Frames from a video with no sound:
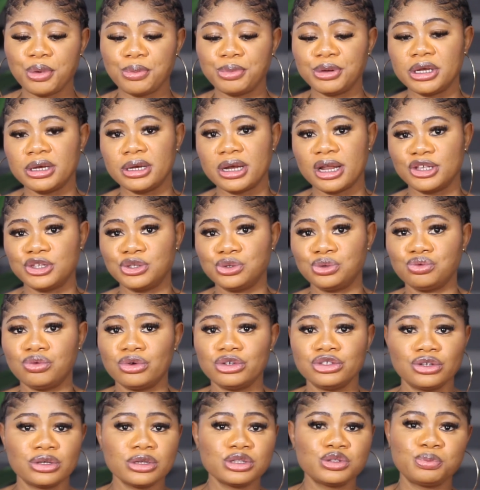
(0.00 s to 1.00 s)
Maybe the next
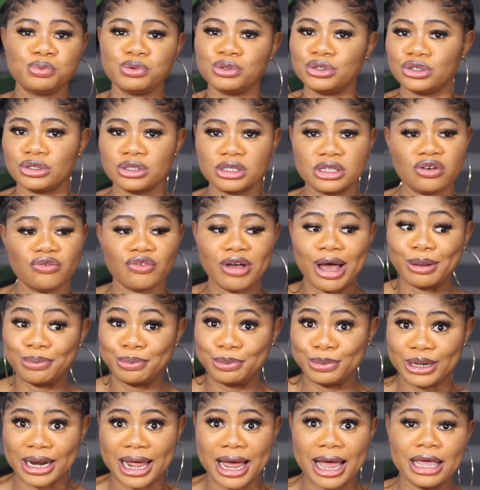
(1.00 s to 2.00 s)
one, just put yourself,
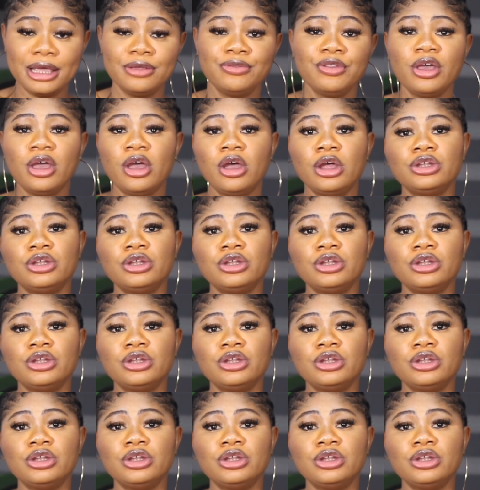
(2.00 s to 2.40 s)
apply.